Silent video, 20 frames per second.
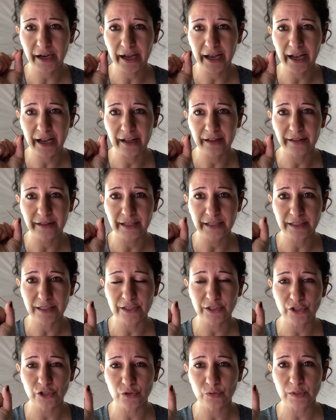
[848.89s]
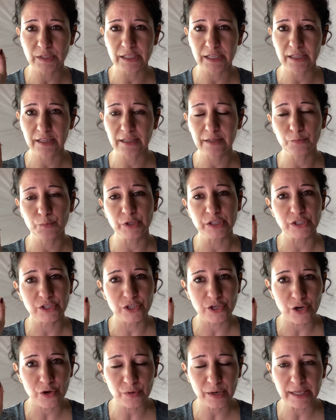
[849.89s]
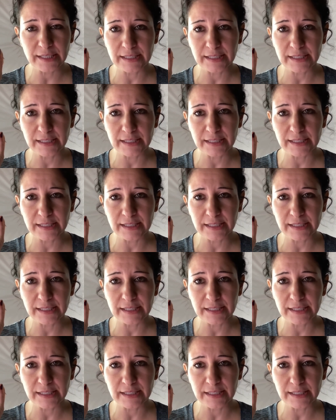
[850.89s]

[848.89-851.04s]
And this is used in what's known as